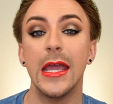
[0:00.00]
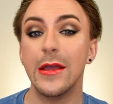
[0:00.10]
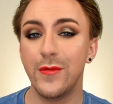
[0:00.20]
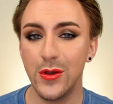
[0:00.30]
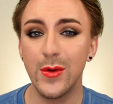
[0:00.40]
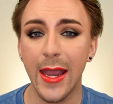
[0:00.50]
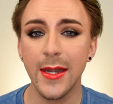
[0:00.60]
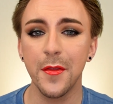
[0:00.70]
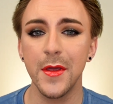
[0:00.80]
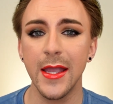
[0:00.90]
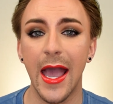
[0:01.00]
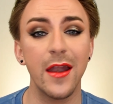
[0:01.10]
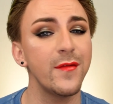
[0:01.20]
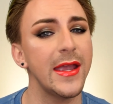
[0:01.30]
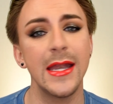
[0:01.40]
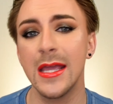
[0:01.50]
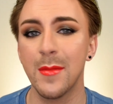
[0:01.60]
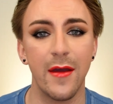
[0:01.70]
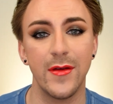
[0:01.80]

if you gain nothing out of any of my